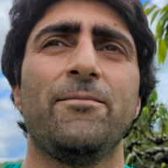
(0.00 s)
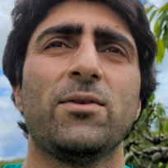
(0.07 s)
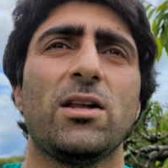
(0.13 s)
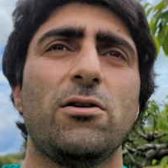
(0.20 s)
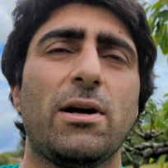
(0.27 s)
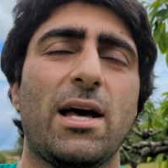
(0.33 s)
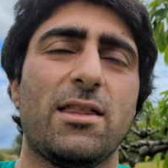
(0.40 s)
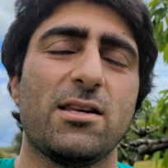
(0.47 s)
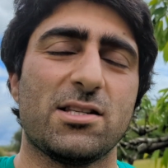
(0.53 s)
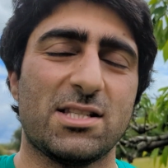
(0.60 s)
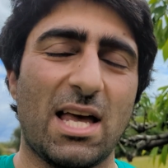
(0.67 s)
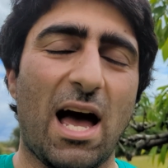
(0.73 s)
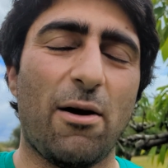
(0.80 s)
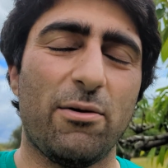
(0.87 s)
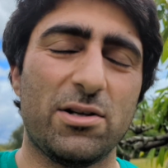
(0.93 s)
You get the
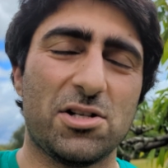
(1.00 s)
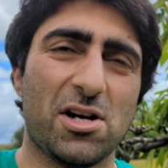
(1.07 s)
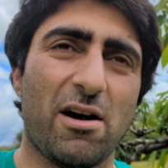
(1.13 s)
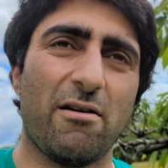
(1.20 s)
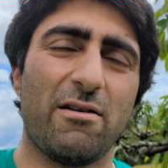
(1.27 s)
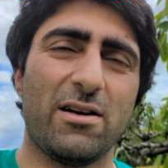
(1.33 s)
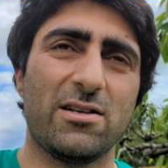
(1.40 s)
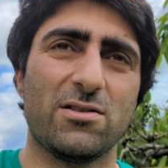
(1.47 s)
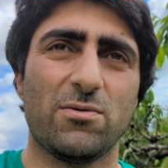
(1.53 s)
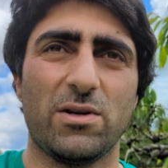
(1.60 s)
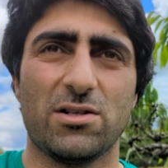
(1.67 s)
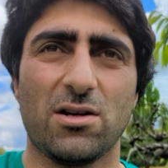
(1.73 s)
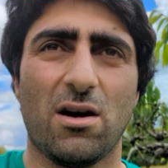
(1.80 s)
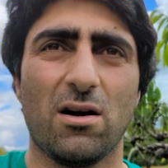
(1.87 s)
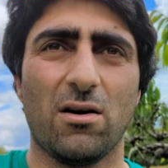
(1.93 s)
sour cherries,
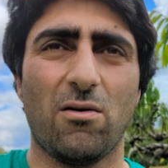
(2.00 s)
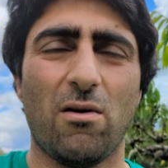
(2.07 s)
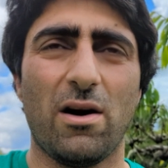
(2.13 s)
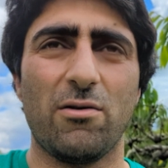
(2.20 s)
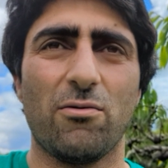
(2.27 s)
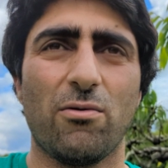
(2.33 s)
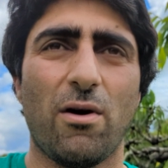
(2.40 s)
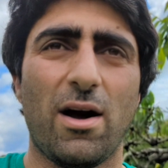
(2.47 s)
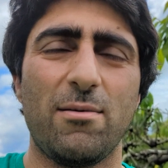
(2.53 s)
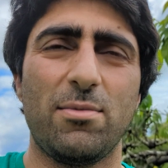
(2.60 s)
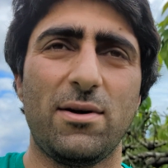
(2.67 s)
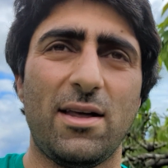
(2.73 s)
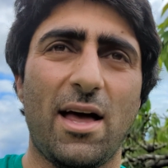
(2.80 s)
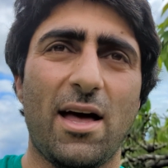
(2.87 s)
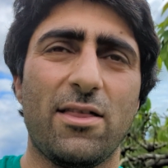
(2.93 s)
which aren't quite ripe
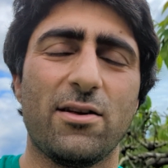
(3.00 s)
yet.